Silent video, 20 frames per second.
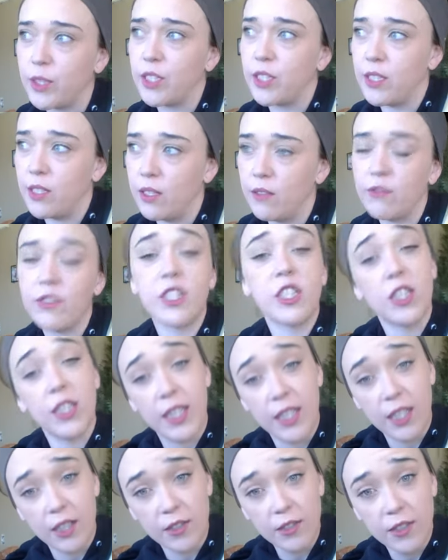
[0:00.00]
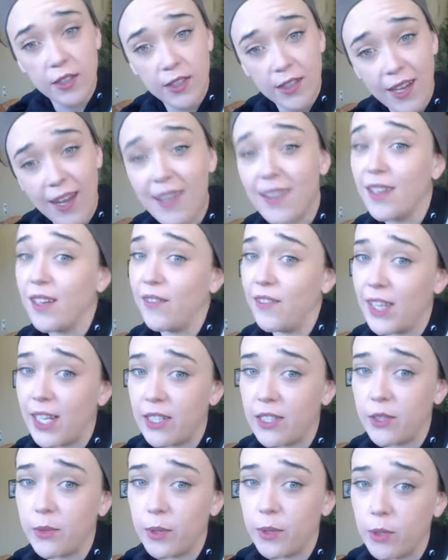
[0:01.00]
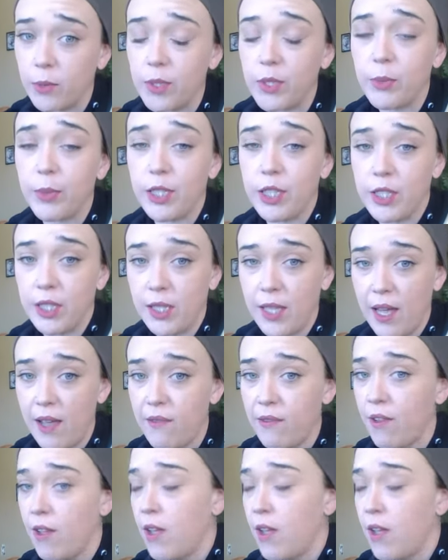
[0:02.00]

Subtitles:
to freshly killed, and then if that doesn't work, we switch to live.